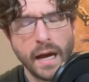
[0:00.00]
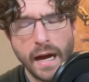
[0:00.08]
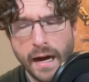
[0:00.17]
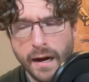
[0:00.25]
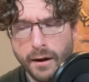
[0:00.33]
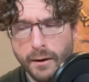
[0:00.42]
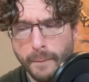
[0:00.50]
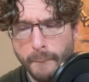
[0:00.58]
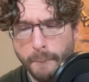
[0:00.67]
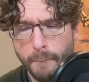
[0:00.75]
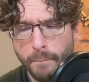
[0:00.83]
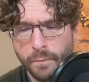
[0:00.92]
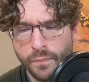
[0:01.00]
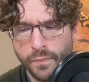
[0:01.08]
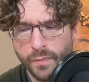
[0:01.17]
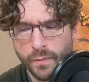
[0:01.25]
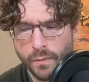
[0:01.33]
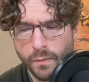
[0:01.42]
But
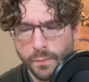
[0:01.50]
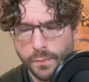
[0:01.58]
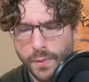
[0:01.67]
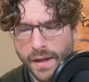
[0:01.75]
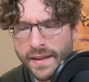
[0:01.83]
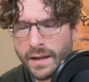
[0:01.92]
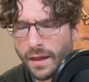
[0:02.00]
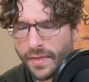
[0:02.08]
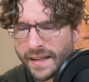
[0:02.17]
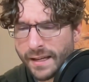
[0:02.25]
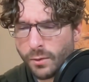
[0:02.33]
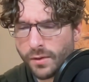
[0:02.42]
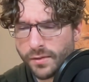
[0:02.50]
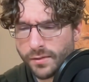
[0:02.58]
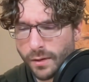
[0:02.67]
I think it was